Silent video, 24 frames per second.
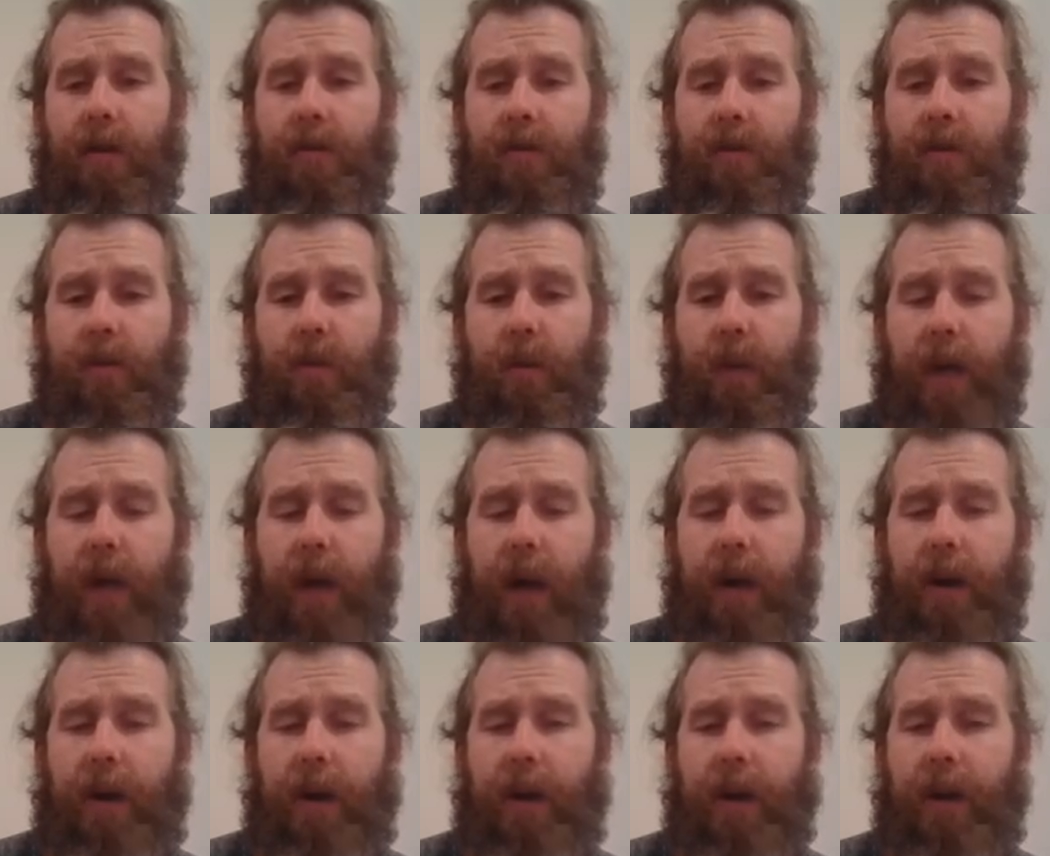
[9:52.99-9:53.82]
So we
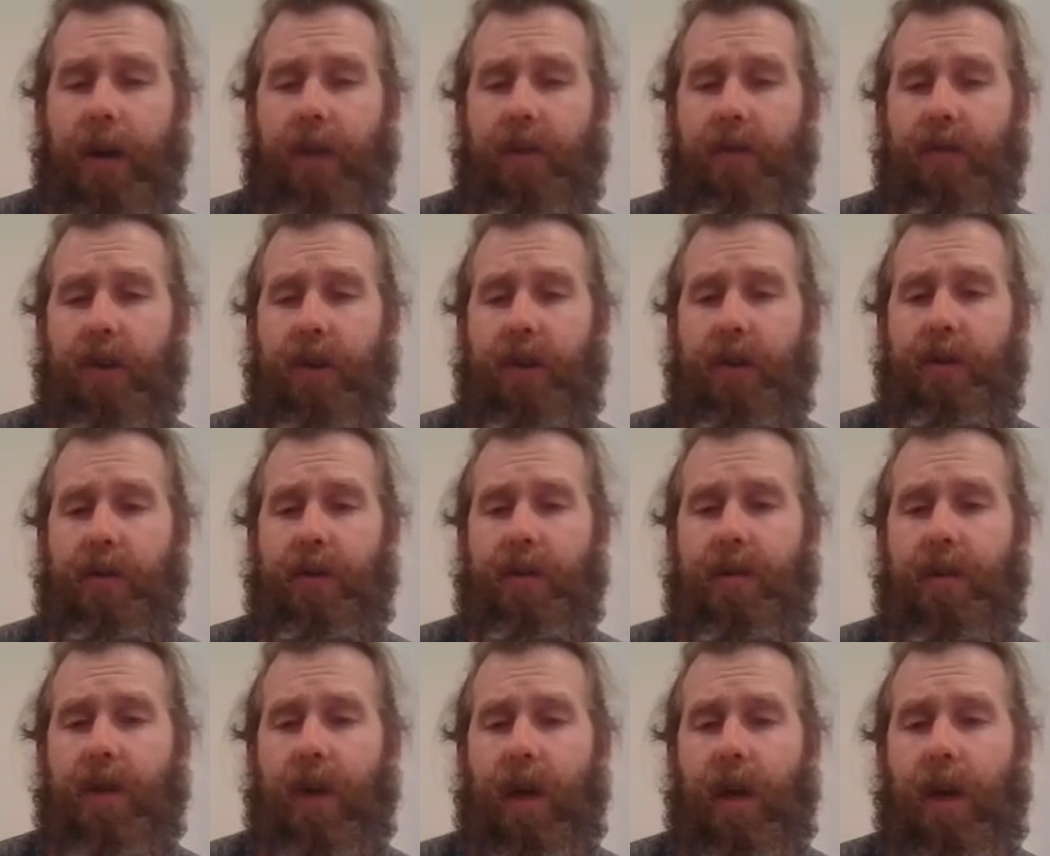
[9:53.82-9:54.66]
got our
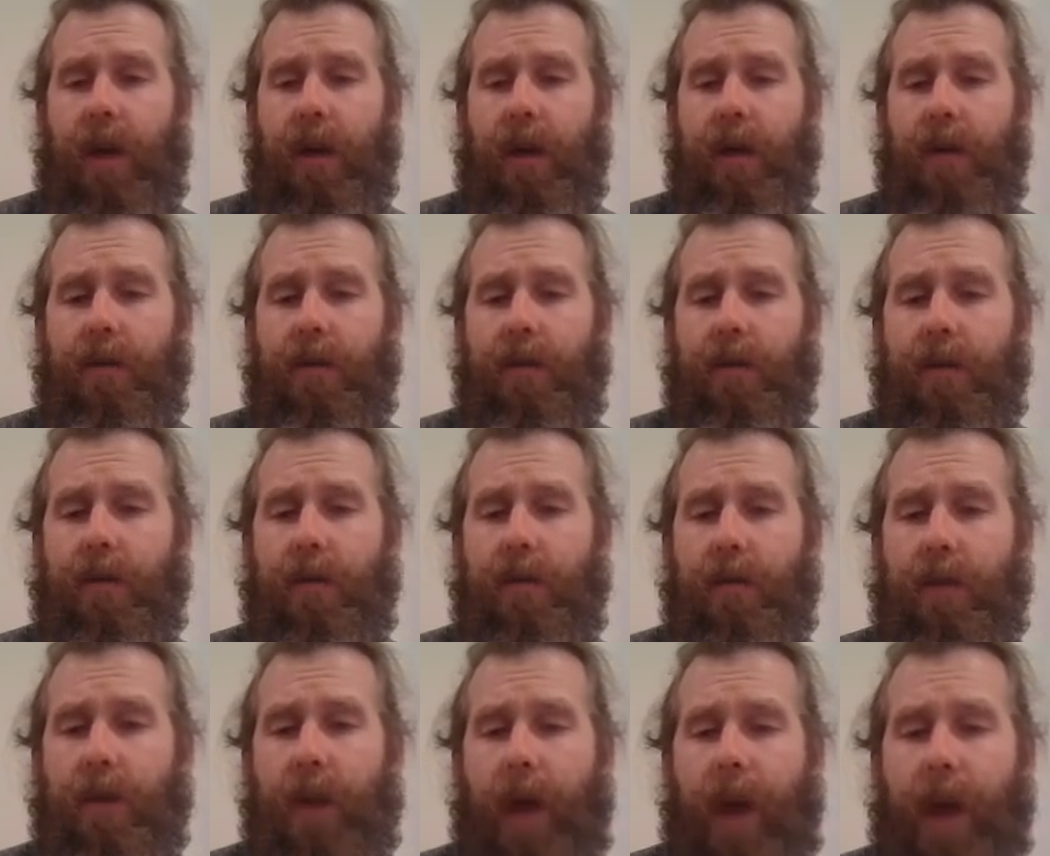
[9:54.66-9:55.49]
continuous key.
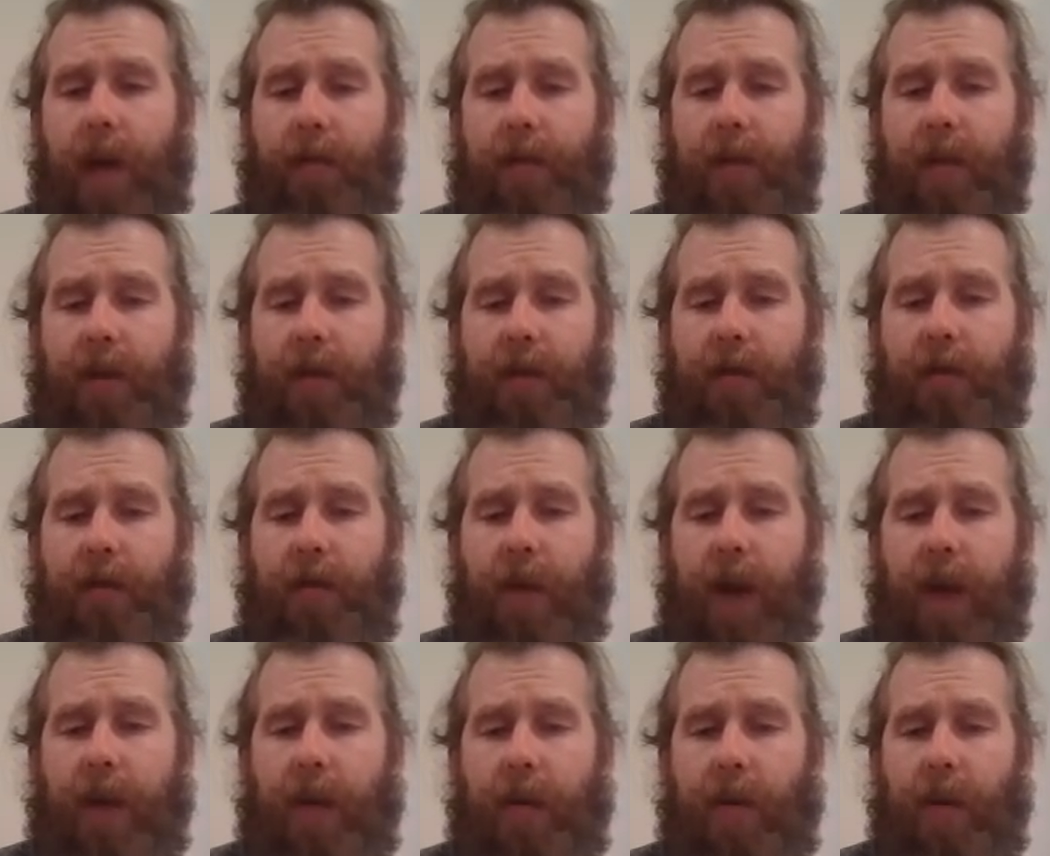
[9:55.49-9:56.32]
We have an
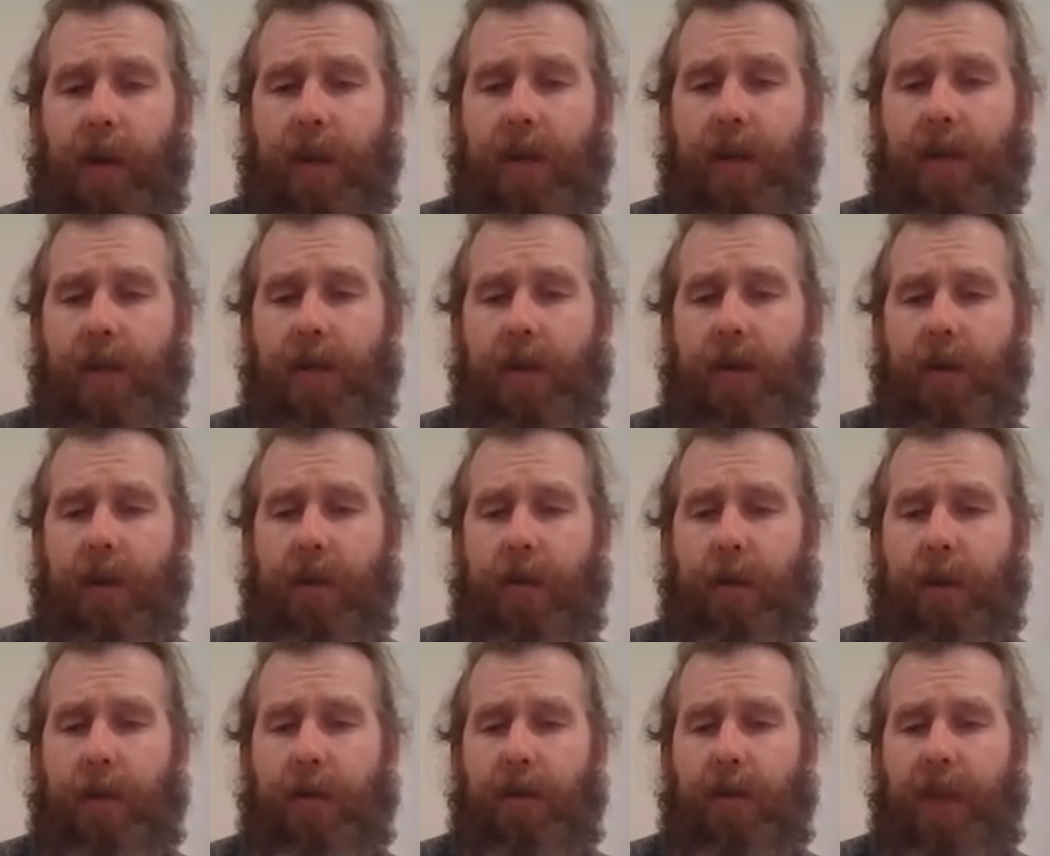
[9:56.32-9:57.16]
evacuation unit,
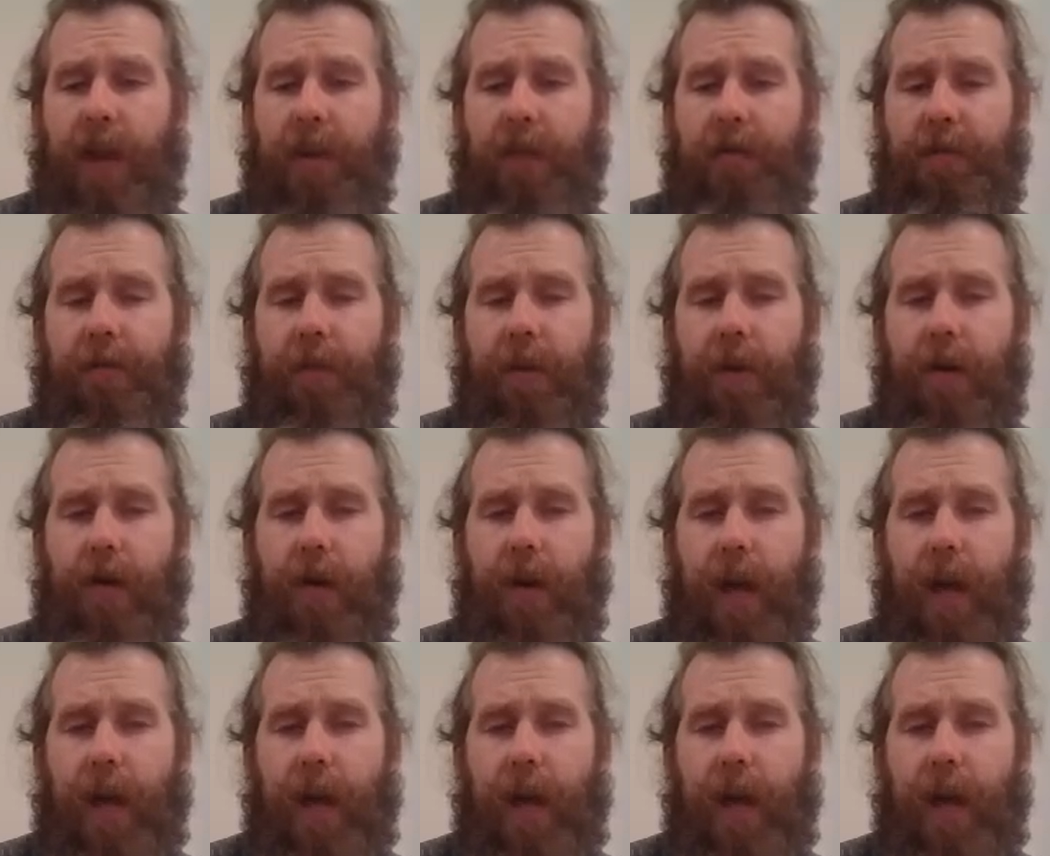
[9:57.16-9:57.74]
Purple Nightfall,